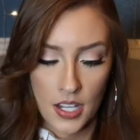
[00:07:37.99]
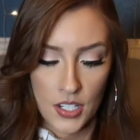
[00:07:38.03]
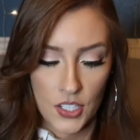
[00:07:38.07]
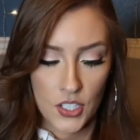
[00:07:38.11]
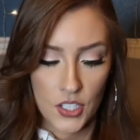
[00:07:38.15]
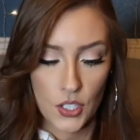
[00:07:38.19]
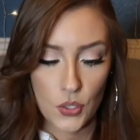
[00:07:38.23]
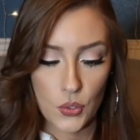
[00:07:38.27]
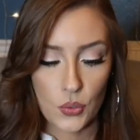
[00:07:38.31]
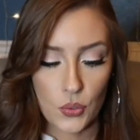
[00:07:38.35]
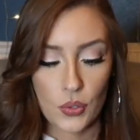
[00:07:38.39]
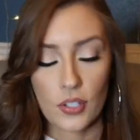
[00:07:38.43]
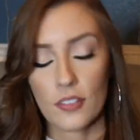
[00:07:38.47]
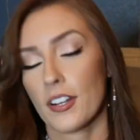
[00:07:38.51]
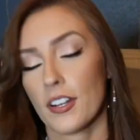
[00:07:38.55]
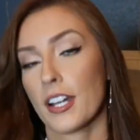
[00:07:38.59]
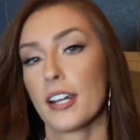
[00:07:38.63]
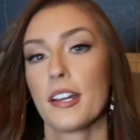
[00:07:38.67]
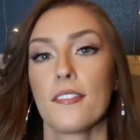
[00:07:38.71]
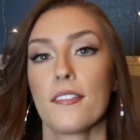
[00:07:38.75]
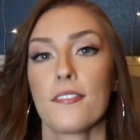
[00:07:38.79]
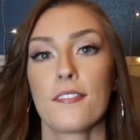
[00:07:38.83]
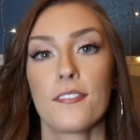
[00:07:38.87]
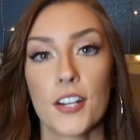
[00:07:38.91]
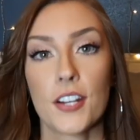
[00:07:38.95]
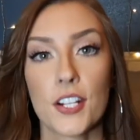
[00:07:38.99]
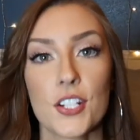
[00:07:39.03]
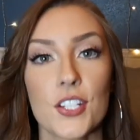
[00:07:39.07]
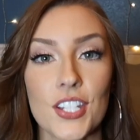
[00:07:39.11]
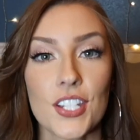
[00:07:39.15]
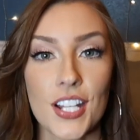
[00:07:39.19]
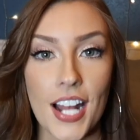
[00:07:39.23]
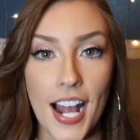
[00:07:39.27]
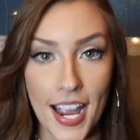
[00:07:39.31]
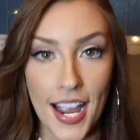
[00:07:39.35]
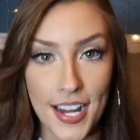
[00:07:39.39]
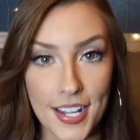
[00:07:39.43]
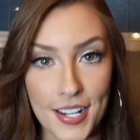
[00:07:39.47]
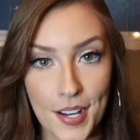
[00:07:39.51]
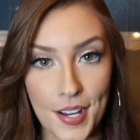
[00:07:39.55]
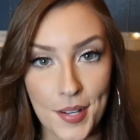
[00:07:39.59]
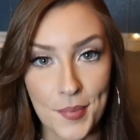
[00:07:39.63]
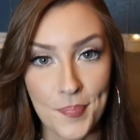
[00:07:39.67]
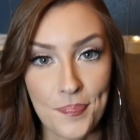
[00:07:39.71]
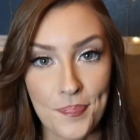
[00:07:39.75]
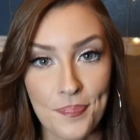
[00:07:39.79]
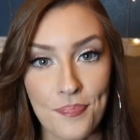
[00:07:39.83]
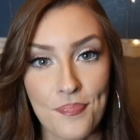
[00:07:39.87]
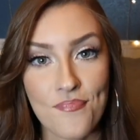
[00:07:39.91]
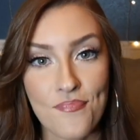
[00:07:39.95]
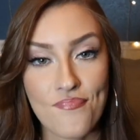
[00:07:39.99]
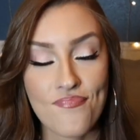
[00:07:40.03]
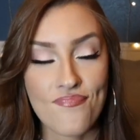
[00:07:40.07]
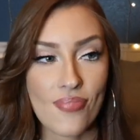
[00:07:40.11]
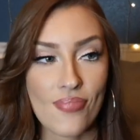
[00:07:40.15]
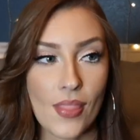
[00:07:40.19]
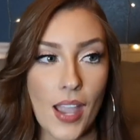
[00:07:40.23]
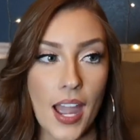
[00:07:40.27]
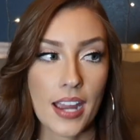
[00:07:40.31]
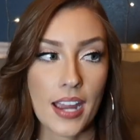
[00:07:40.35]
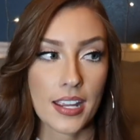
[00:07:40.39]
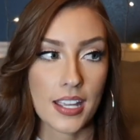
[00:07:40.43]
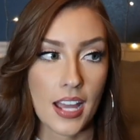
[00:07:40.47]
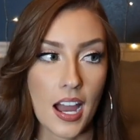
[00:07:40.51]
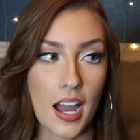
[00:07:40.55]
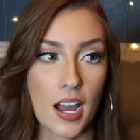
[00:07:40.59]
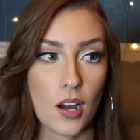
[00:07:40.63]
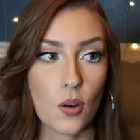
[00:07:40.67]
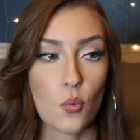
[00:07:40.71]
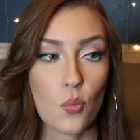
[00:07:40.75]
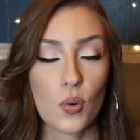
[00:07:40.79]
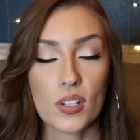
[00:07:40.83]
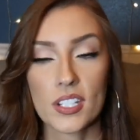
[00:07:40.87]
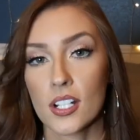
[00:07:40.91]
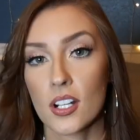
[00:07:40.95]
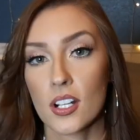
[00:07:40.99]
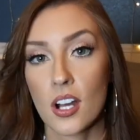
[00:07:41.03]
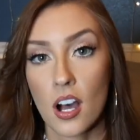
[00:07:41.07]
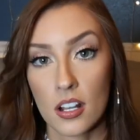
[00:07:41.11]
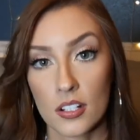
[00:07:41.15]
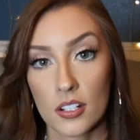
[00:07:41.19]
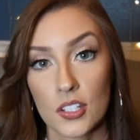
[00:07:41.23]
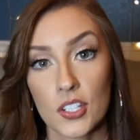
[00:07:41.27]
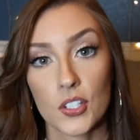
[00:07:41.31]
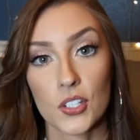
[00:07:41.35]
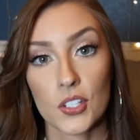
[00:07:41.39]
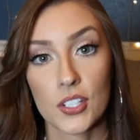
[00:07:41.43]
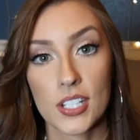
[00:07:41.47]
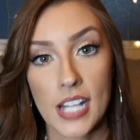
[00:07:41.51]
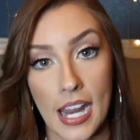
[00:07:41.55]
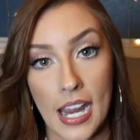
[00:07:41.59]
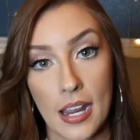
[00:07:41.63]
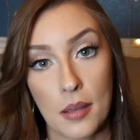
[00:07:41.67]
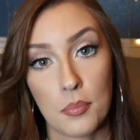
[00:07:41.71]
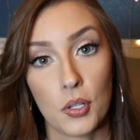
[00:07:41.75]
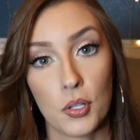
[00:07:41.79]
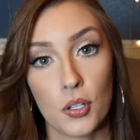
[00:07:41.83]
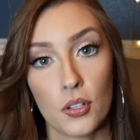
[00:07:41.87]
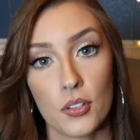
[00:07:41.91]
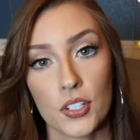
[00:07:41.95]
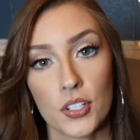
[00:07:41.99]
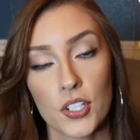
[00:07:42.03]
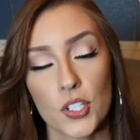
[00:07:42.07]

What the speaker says: So the very first item I got was a console table.